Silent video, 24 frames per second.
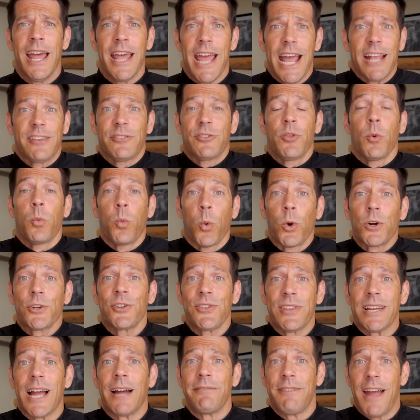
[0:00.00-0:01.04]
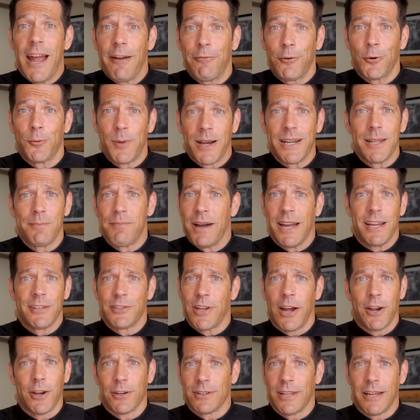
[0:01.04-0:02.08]
it's the worst thing I've ever read in my
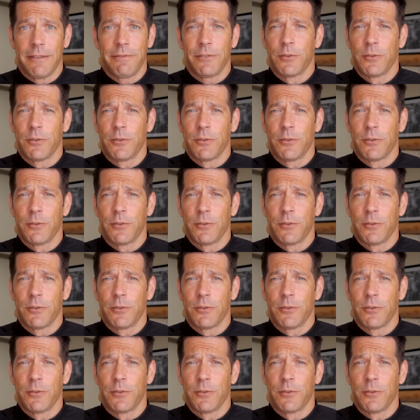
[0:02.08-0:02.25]
entire life.